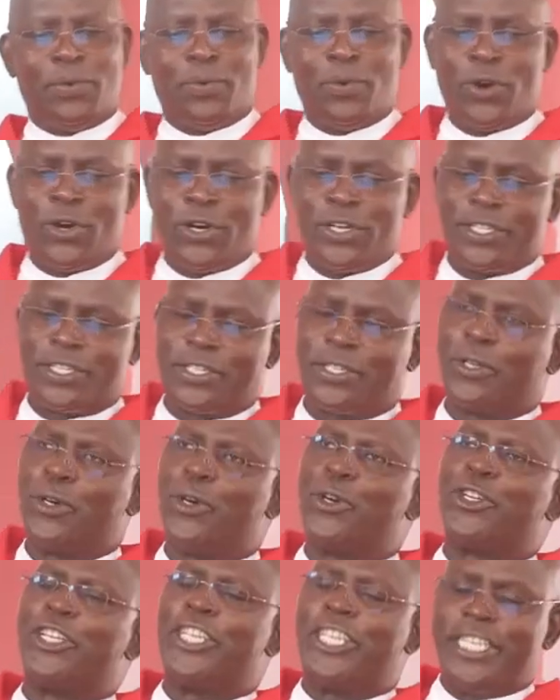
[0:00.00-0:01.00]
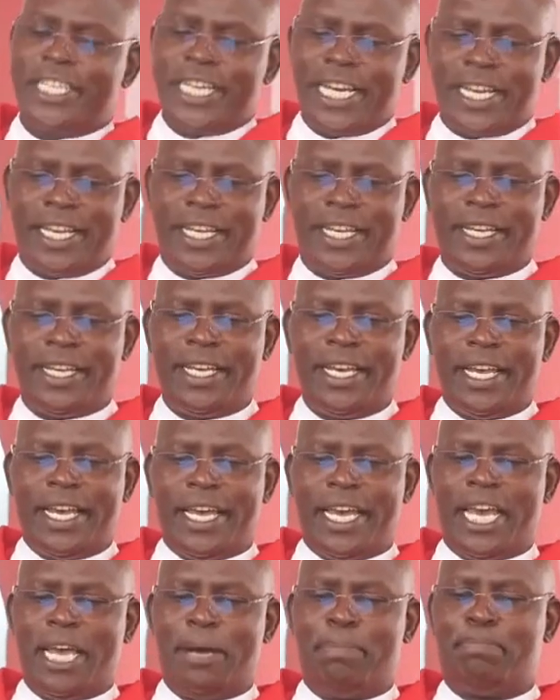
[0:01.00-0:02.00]
was originally
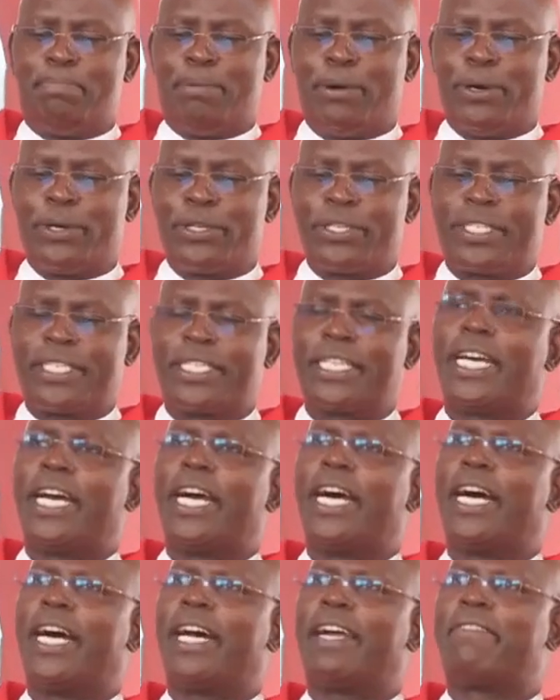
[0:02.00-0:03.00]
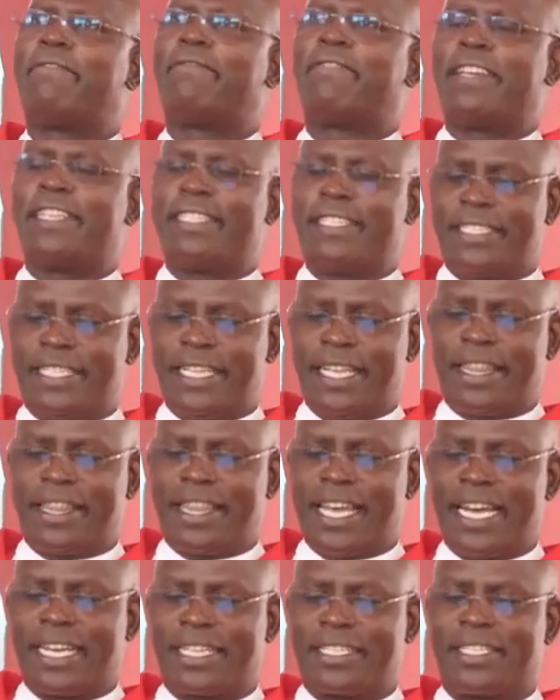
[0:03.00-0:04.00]
a post harvest
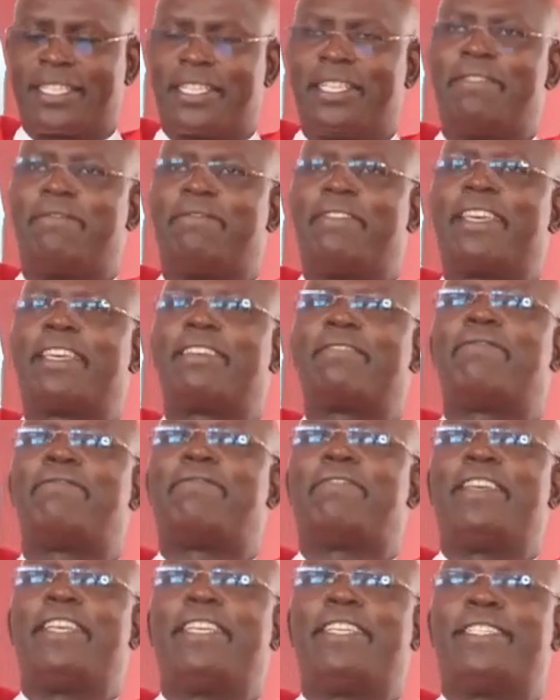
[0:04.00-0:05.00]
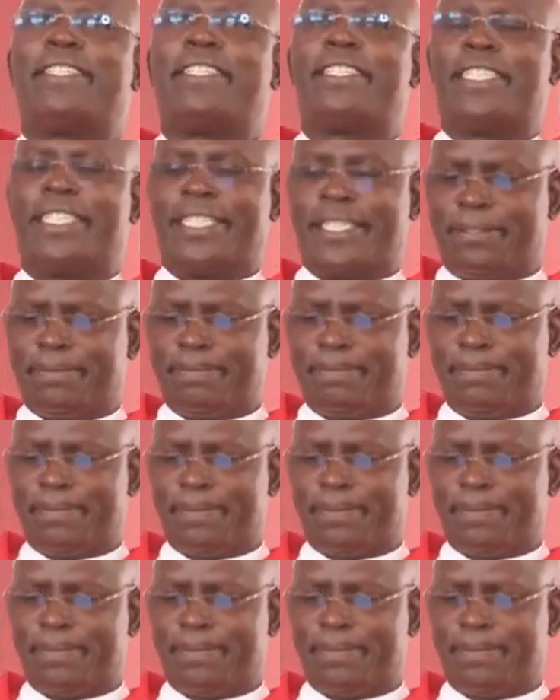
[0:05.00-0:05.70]
thanksgiving feast.